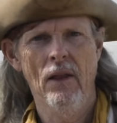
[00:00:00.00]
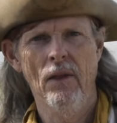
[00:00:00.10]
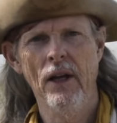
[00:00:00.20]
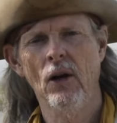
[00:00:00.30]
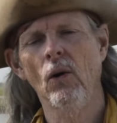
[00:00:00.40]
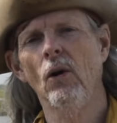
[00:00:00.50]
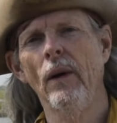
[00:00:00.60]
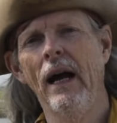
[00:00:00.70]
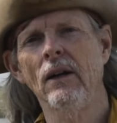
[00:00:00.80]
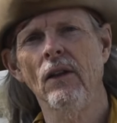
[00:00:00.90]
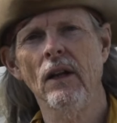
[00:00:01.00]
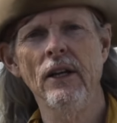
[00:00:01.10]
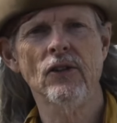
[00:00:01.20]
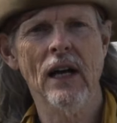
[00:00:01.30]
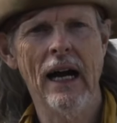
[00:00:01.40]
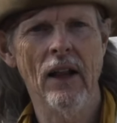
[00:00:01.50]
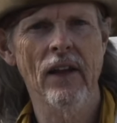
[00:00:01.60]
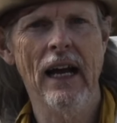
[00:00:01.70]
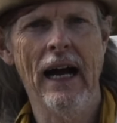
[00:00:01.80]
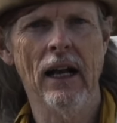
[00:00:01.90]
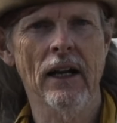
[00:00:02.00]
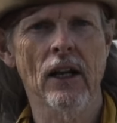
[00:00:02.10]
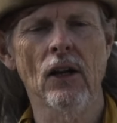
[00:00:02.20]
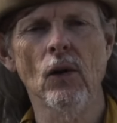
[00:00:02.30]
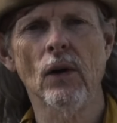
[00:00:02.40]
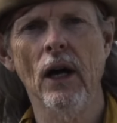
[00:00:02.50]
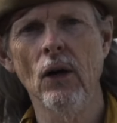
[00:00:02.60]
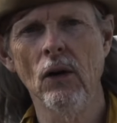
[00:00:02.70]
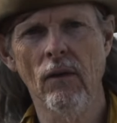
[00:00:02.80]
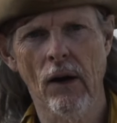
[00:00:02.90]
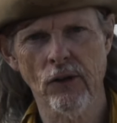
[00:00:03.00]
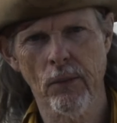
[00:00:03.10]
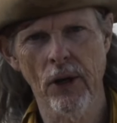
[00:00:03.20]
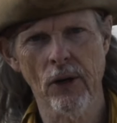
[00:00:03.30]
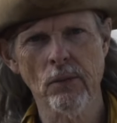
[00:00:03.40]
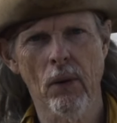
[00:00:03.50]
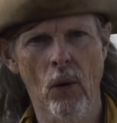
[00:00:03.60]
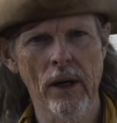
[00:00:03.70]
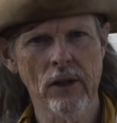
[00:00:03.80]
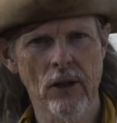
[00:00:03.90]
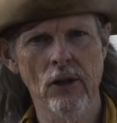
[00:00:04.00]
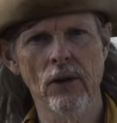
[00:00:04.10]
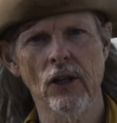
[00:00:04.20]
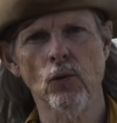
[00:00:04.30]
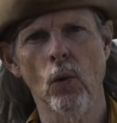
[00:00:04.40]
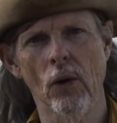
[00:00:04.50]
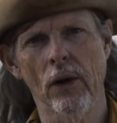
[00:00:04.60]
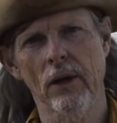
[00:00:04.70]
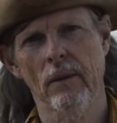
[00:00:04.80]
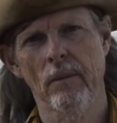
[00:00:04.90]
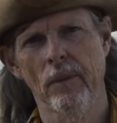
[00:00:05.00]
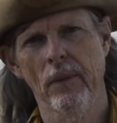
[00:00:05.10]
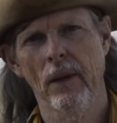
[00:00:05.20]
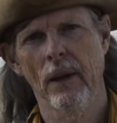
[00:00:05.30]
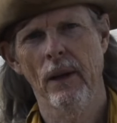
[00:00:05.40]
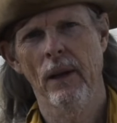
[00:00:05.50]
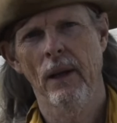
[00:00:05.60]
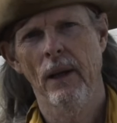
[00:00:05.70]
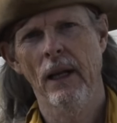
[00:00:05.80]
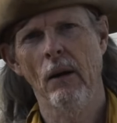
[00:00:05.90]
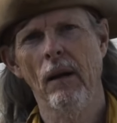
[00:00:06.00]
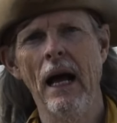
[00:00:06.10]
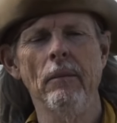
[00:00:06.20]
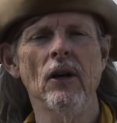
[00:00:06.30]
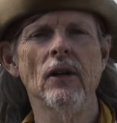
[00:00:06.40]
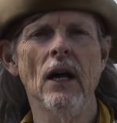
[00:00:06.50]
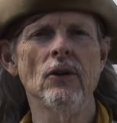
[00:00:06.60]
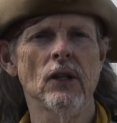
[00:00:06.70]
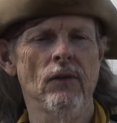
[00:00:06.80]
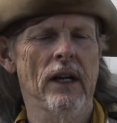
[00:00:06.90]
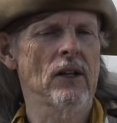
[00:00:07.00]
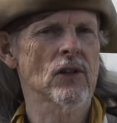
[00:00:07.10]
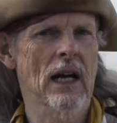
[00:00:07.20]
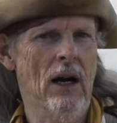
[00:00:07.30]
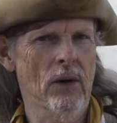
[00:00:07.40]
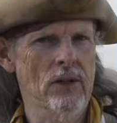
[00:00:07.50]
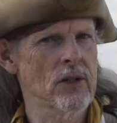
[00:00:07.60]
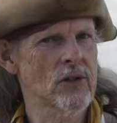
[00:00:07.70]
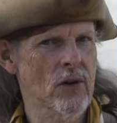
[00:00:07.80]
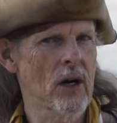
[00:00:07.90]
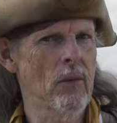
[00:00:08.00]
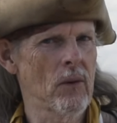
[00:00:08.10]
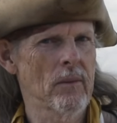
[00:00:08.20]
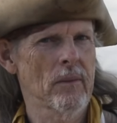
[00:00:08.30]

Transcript: They go around to the lee side of the island in a little cove off Springer's Point to do this work. Now Blackbeard knows if he gets caught, he's in trouble.